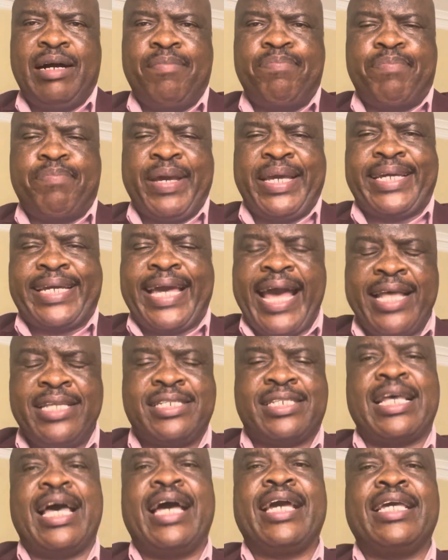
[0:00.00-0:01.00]
big
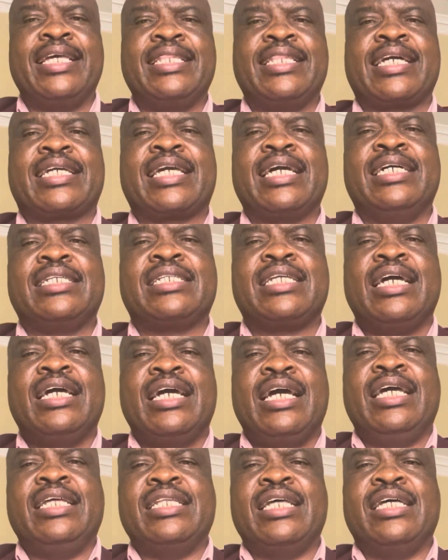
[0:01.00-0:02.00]
cancer in
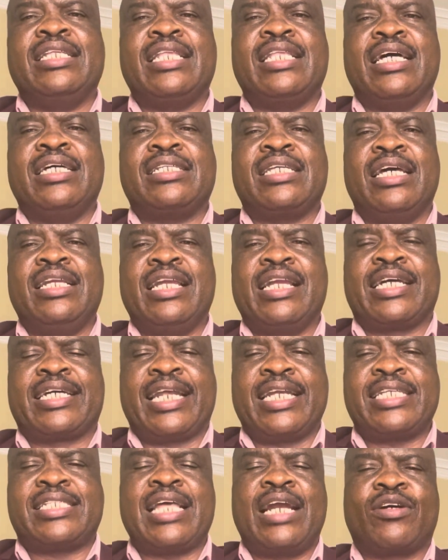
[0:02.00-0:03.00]
the
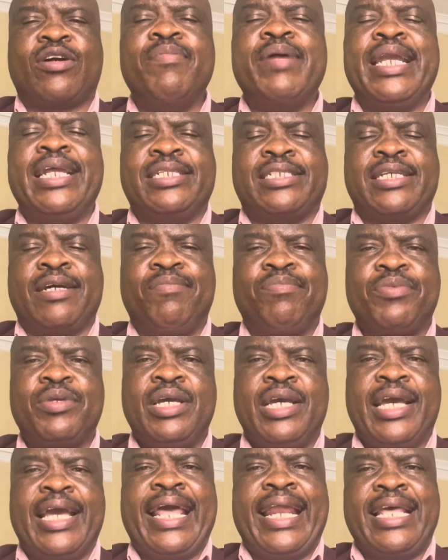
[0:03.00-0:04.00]
Christian community.
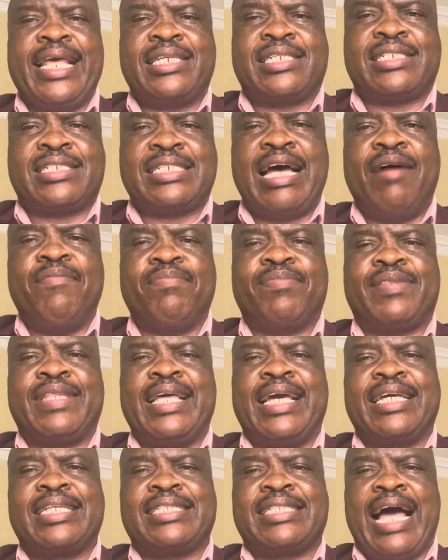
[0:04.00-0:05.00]
It is
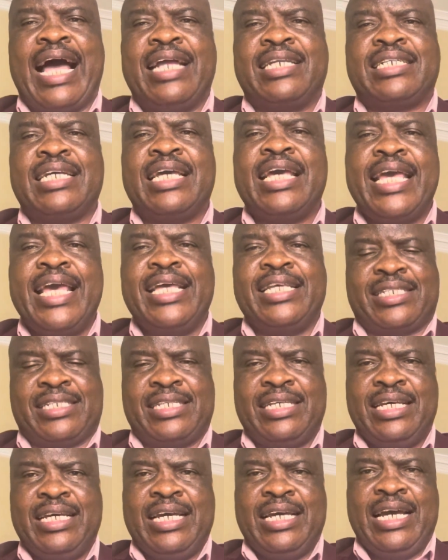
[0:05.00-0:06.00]
something that is
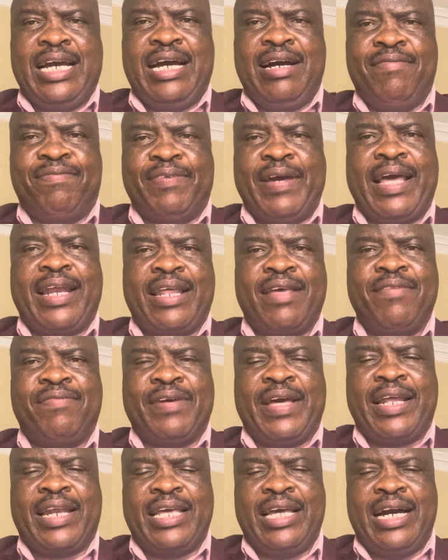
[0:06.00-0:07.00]
very,
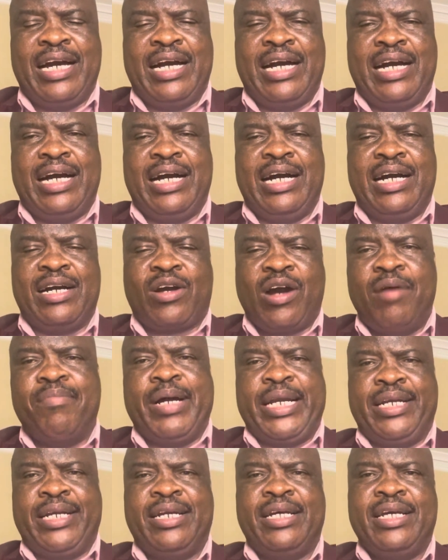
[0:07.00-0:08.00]
very
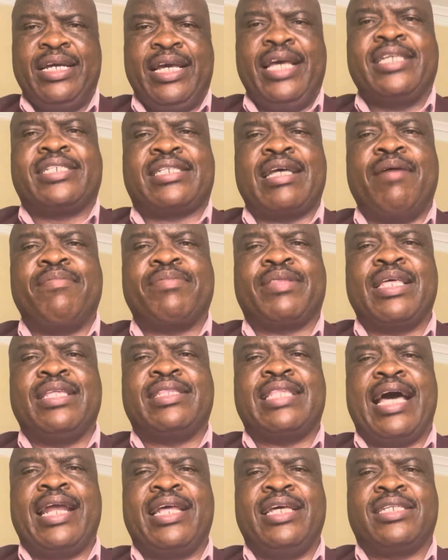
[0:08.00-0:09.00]
common. It's something
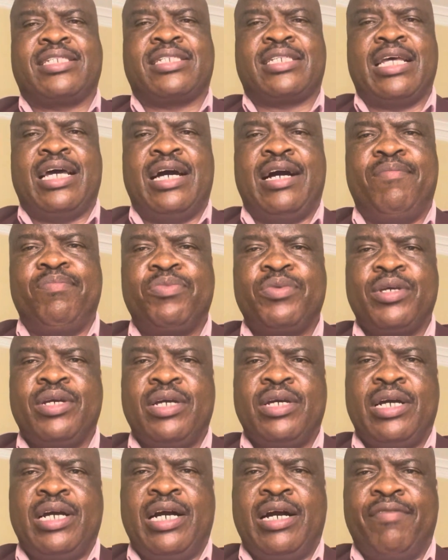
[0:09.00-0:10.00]
that is
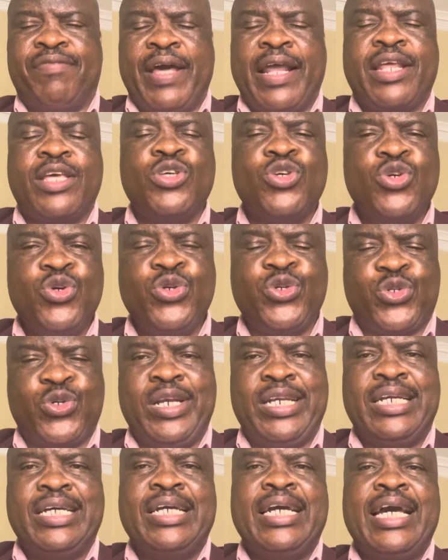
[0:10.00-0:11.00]
very
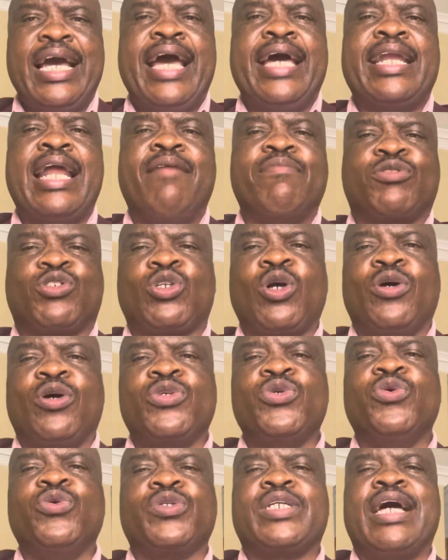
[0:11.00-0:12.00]
usual, and I'm sure
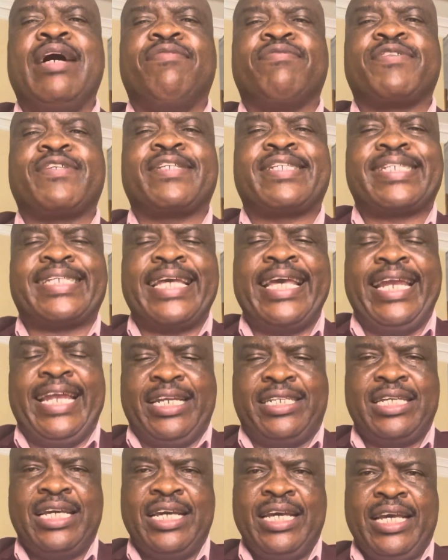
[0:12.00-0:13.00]
you would have seen
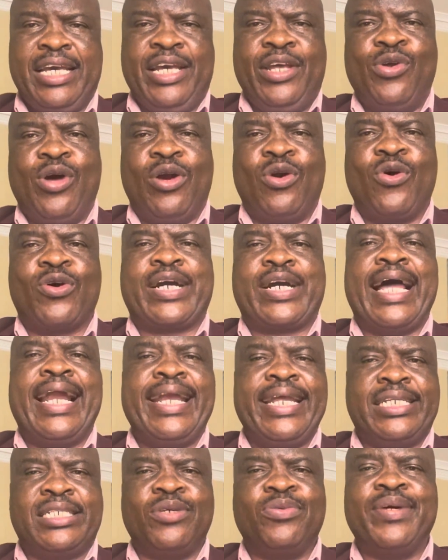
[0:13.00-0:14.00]
it in your
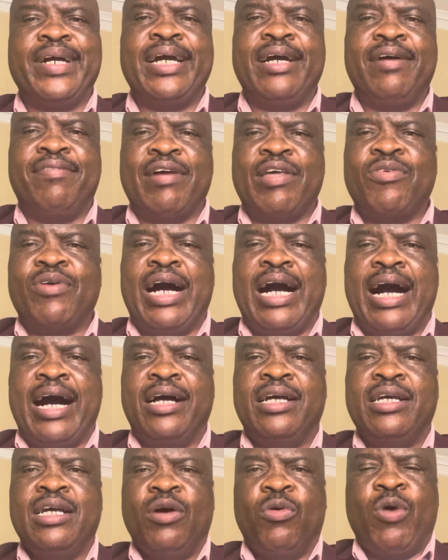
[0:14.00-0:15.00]
locality wherever you
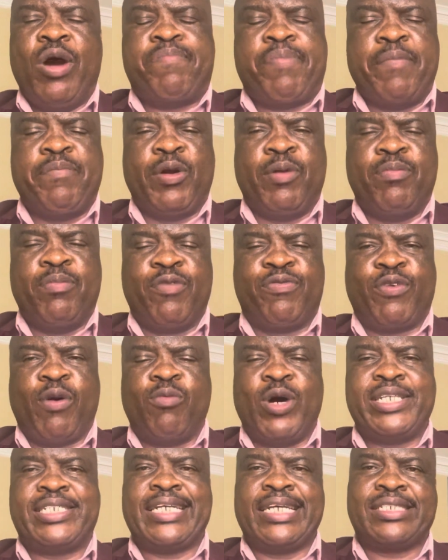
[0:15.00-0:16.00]
are, where people move from
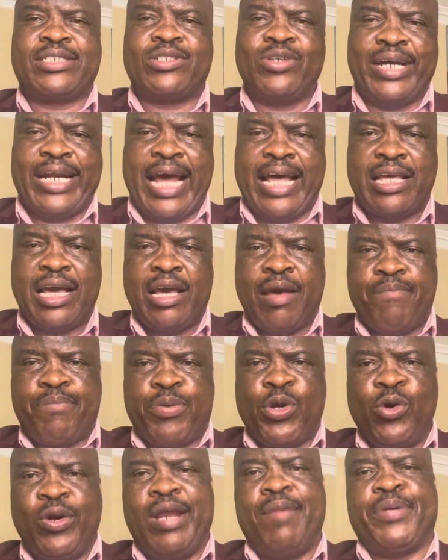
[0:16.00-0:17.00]
one church to another
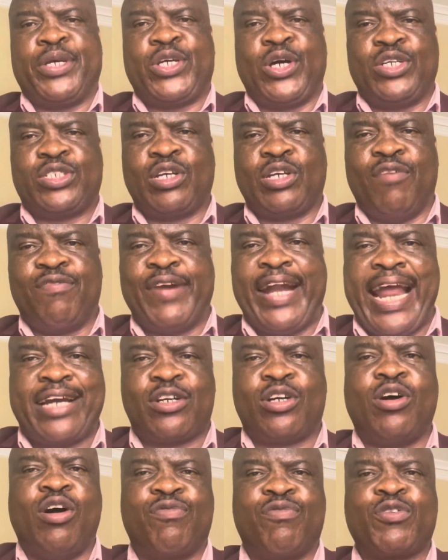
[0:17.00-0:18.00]
purely because of
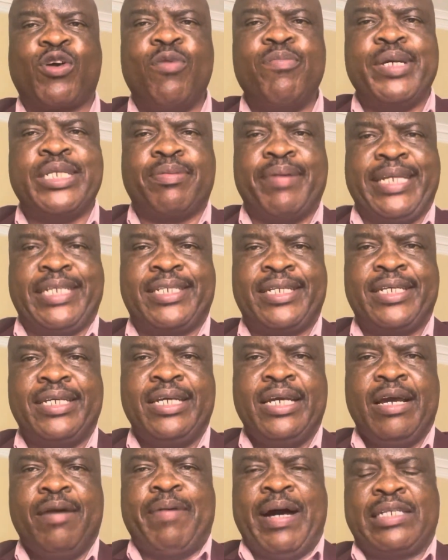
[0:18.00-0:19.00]
lack of commitment.
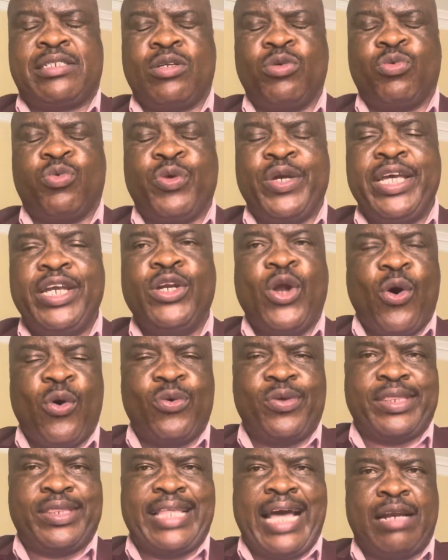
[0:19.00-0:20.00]
But we
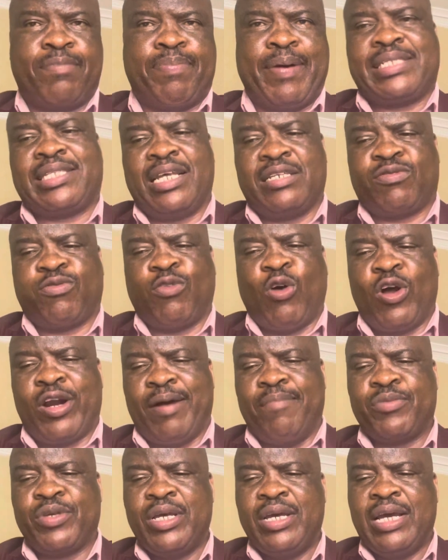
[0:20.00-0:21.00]
know that pastors'
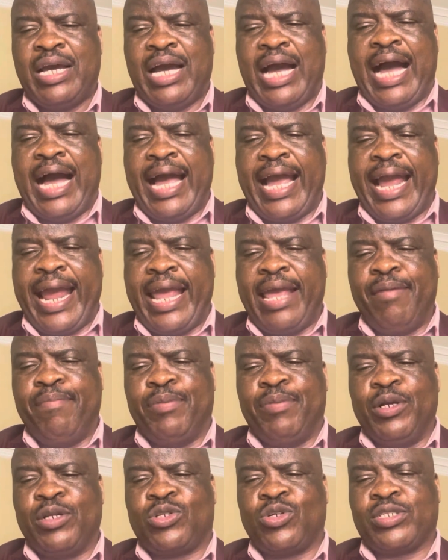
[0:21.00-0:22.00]
forums are
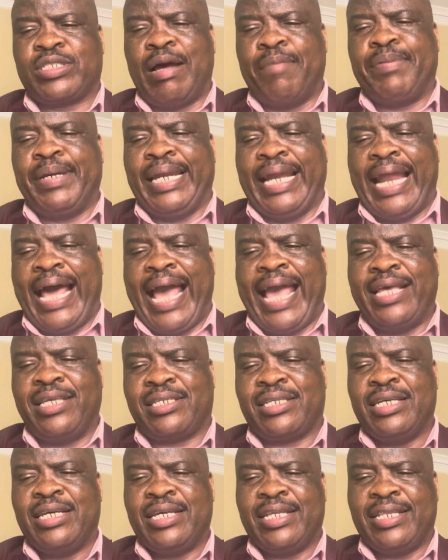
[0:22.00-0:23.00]
able to
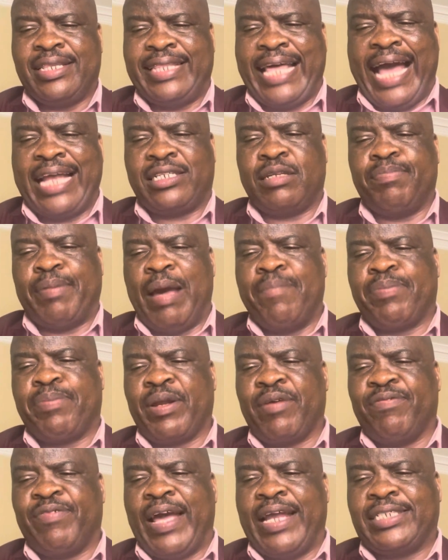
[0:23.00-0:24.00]
stabilize that by
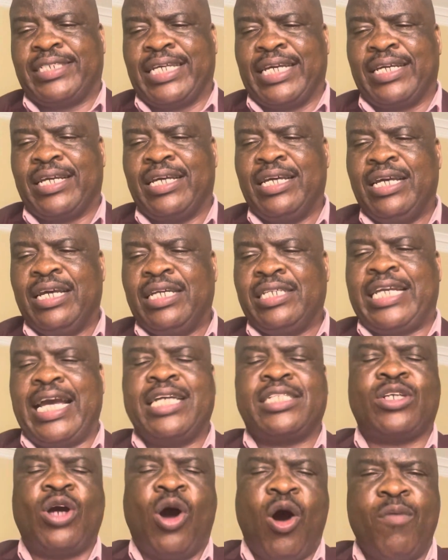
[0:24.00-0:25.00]
preventing
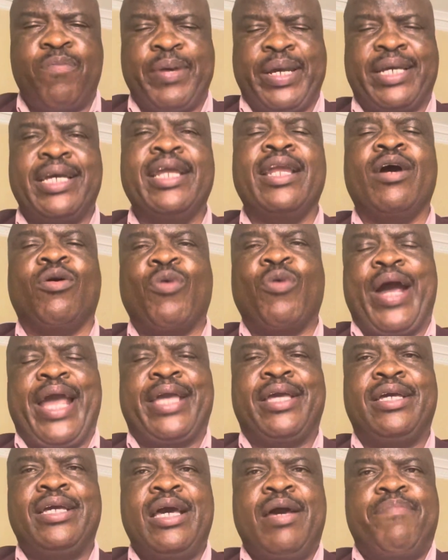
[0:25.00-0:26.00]
church hopping in a
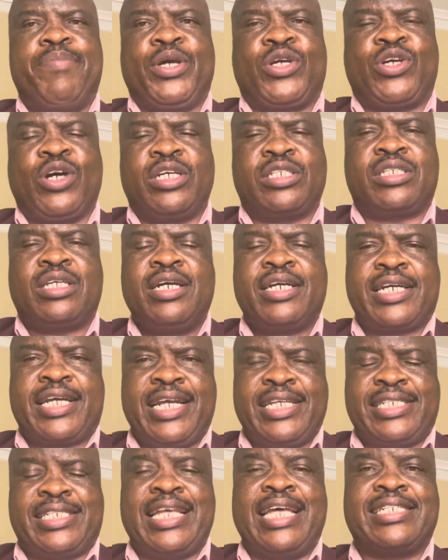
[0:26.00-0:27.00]
way, because
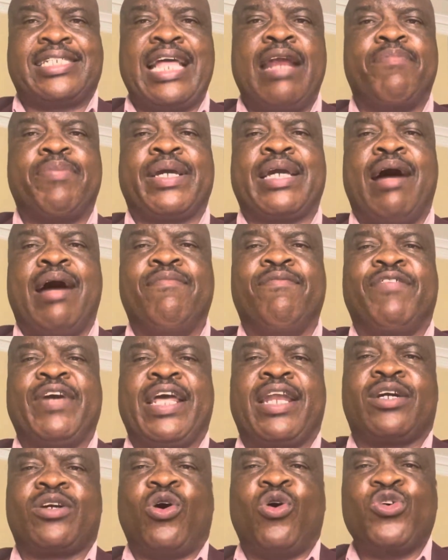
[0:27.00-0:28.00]
Christians then become
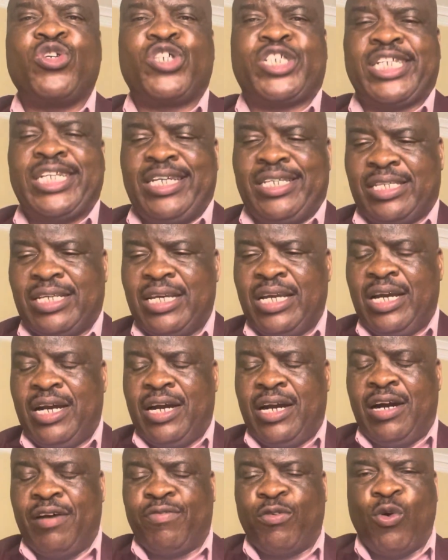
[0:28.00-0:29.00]
very cautious
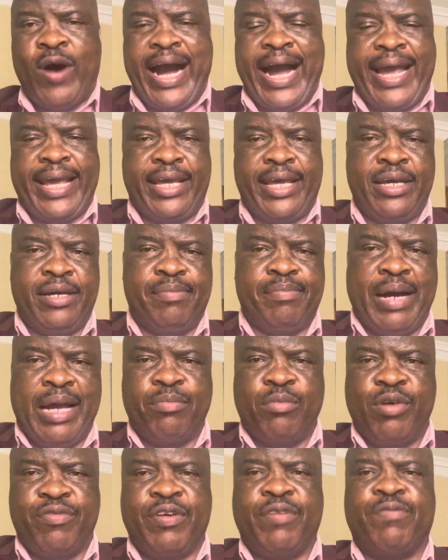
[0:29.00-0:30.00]
of why am I
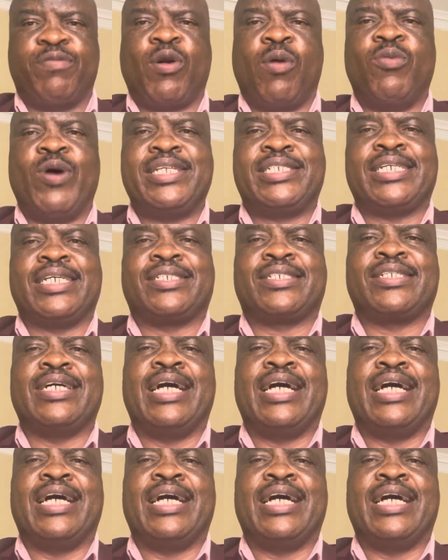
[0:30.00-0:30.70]
moving from one church to